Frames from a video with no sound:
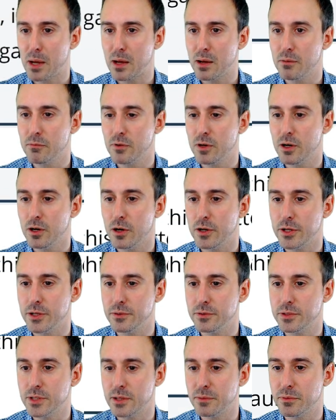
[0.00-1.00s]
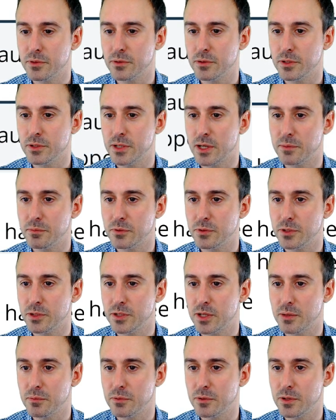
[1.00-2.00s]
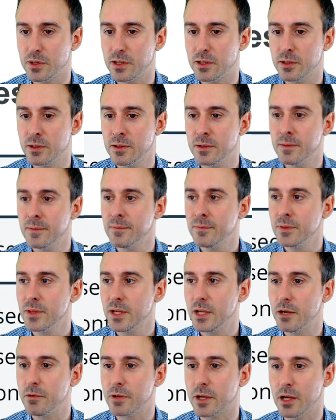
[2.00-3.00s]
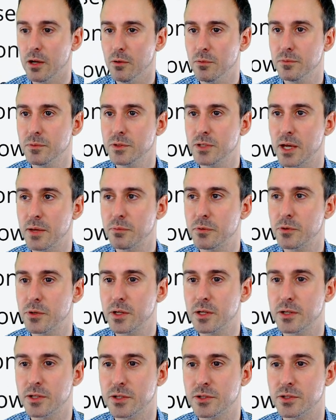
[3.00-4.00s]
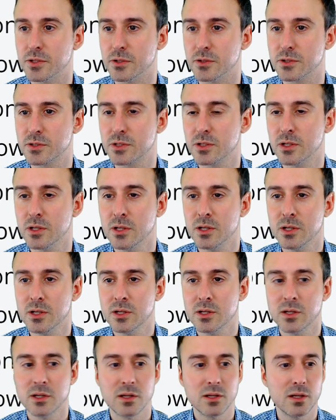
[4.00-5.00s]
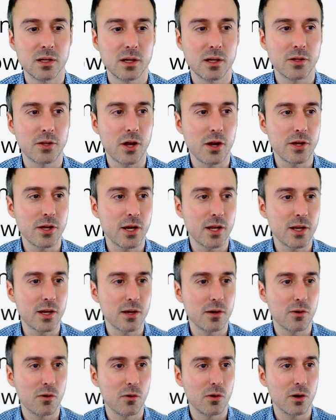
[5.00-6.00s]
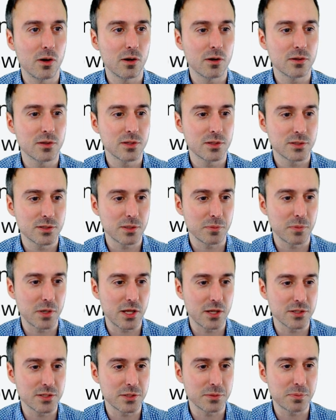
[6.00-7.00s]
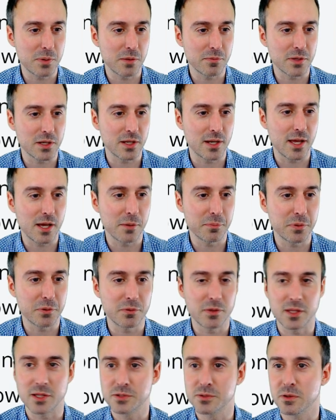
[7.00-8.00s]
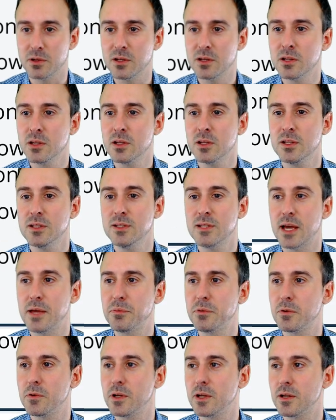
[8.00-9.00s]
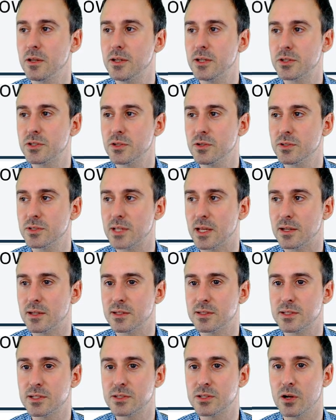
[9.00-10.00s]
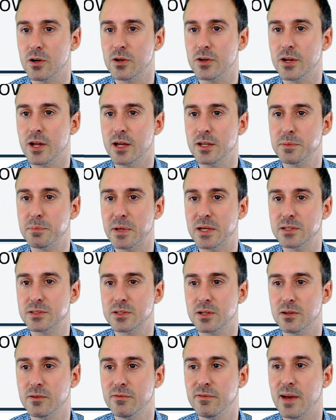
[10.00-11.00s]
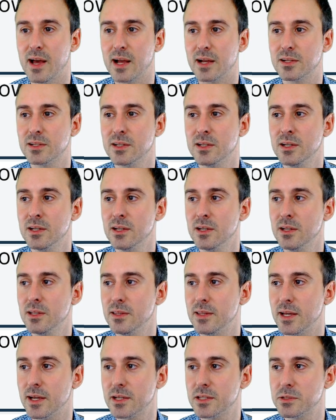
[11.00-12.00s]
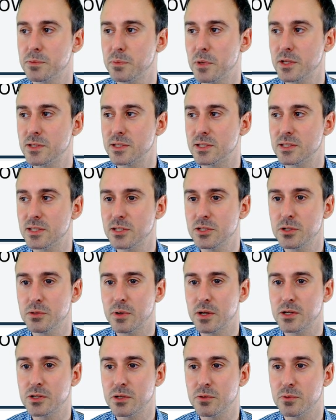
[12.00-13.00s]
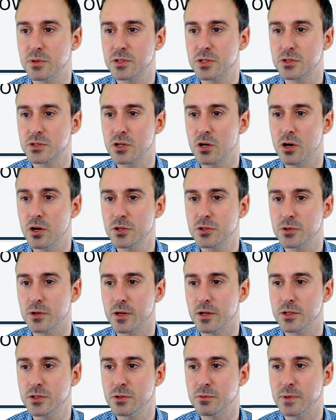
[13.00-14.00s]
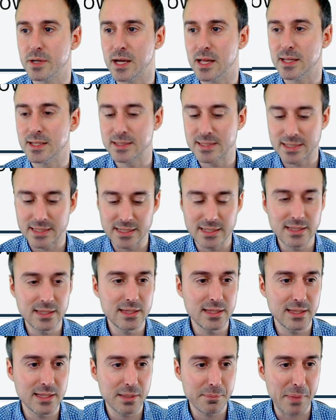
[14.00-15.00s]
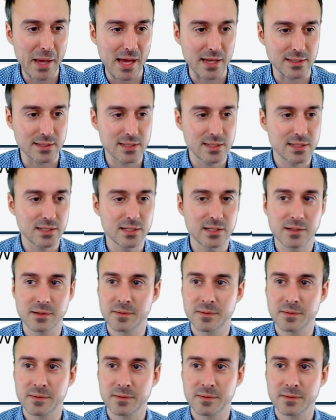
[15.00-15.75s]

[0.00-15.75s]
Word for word: Where are you? Type 3, type 3, type 3. Here we go. Type 3 conditionals. Narayana or someone else is probably going to help you with this one. Type 3 conditional sentences are not based on fact. They express a situation which is contrary to reality in the past.